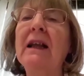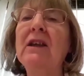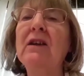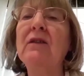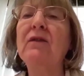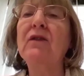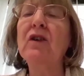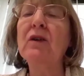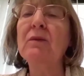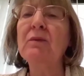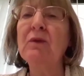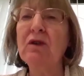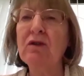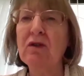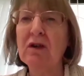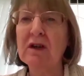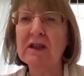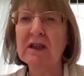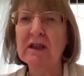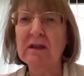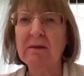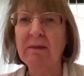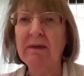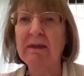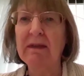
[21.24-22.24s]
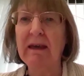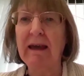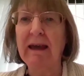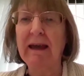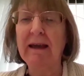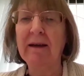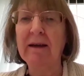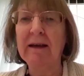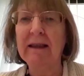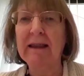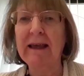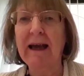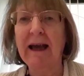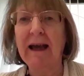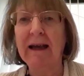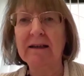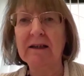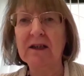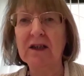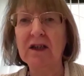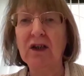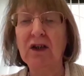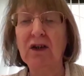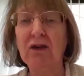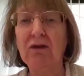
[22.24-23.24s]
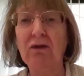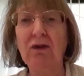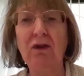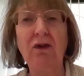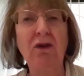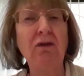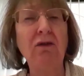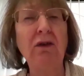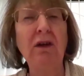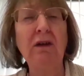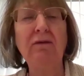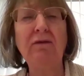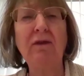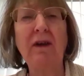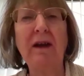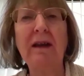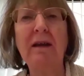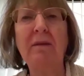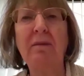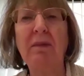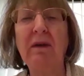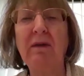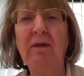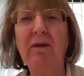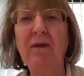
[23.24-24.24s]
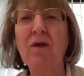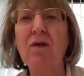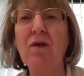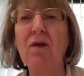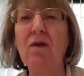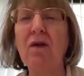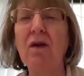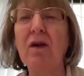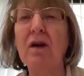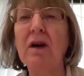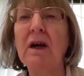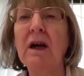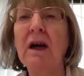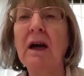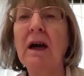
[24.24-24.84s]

you've come across something that you know you've read it before,